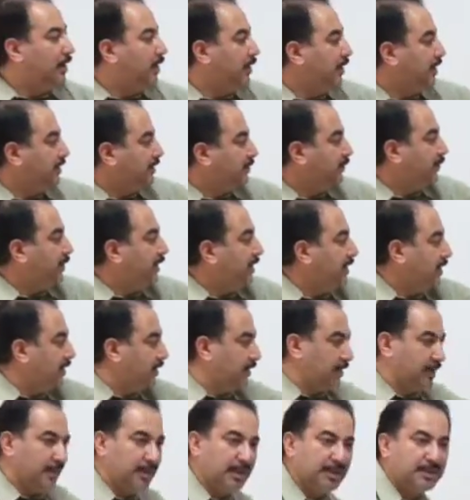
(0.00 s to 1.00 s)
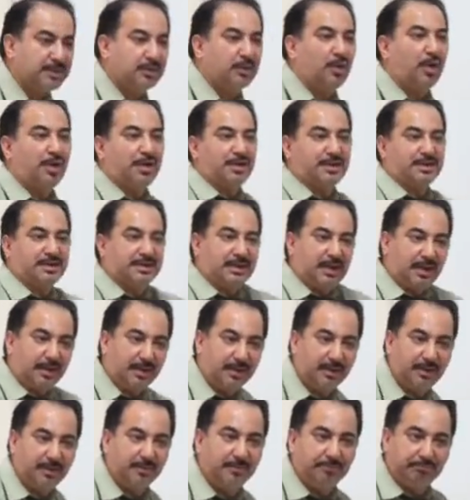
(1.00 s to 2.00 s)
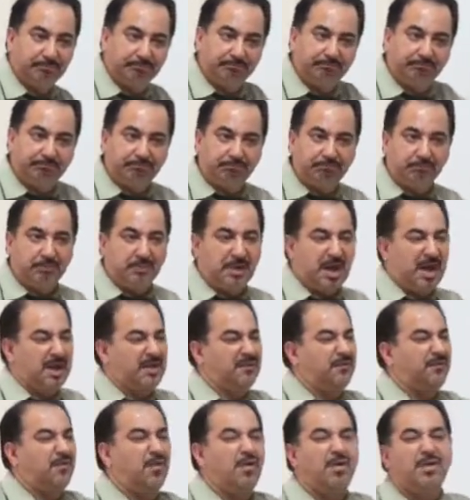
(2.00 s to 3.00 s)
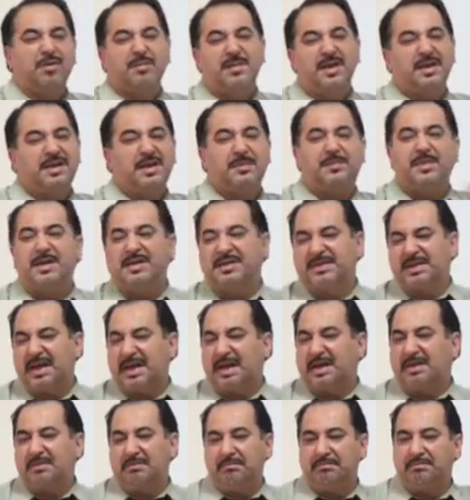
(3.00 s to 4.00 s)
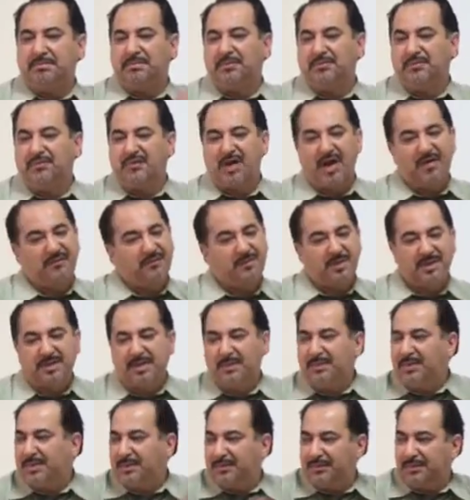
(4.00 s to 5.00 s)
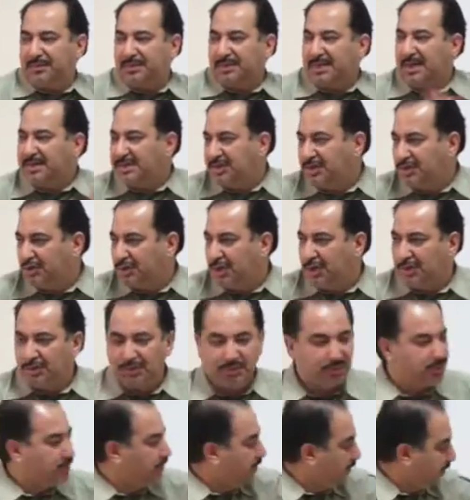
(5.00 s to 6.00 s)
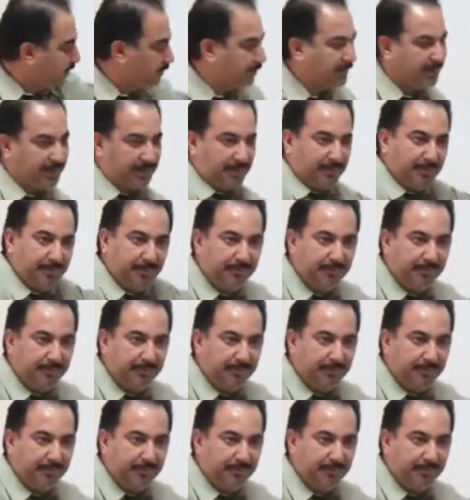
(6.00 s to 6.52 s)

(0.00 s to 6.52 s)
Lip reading: the speed is constant, like 4 meters per second, 5 meters per, doesn't change the speed.